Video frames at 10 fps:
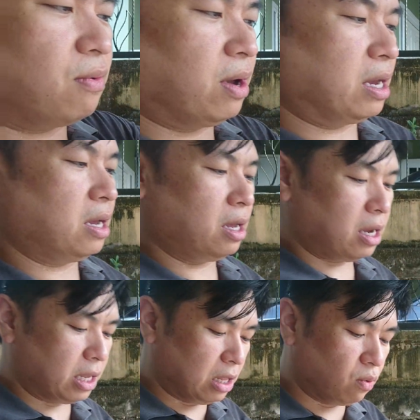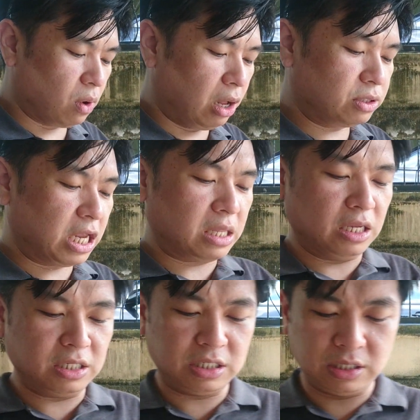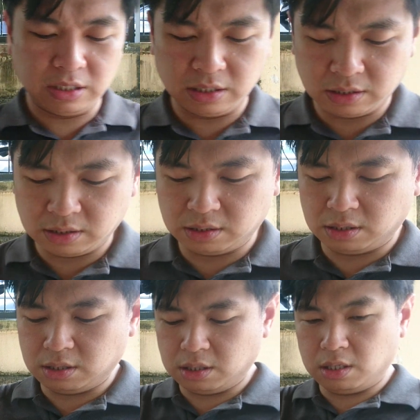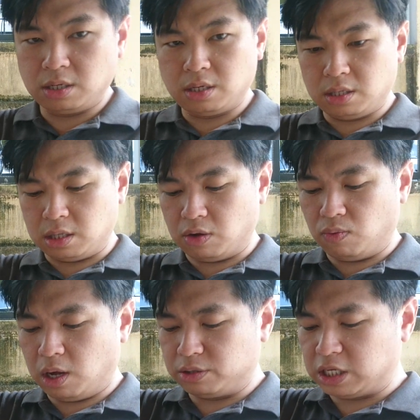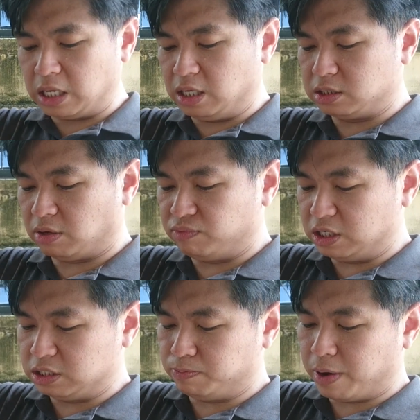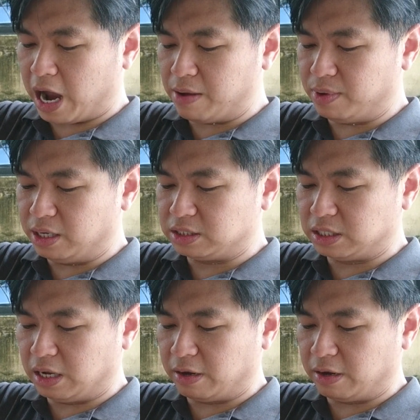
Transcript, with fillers: right? And the wall thickness. The wall thickness of this pipe is